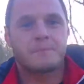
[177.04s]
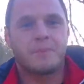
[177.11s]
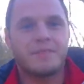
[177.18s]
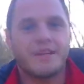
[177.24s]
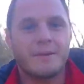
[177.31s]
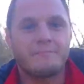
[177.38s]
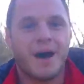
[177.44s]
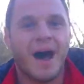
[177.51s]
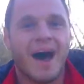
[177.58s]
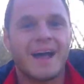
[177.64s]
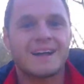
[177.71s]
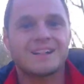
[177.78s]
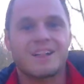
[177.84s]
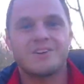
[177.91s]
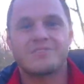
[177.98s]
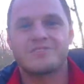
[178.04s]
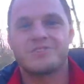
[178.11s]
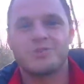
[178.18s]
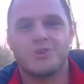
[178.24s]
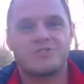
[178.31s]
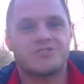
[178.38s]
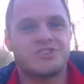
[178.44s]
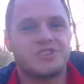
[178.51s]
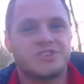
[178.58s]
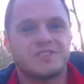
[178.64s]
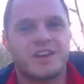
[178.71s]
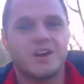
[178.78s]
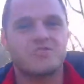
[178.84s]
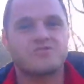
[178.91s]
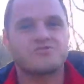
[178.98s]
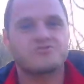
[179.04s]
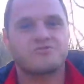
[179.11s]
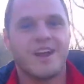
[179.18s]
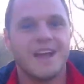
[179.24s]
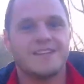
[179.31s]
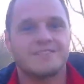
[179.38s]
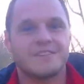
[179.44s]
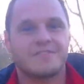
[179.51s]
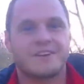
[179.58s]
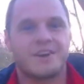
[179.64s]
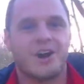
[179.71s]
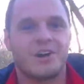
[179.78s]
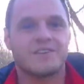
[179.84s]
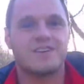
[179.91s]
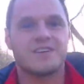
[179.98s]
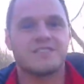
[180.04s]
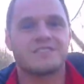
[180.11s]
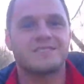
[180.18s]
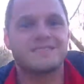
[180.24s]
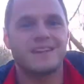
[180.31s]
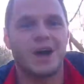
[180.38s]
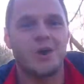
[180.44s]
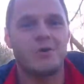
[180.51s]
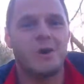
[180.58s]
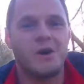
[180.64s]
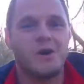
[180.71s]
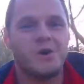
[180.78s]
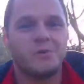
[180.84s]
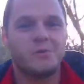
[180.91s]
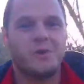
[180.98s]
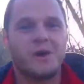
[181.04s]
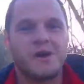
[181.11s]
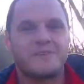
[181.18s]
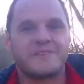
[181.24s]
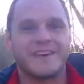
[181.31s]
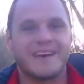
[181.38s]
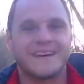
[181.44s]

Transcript: But then behind closed doors, just go crazy for God. He is so worth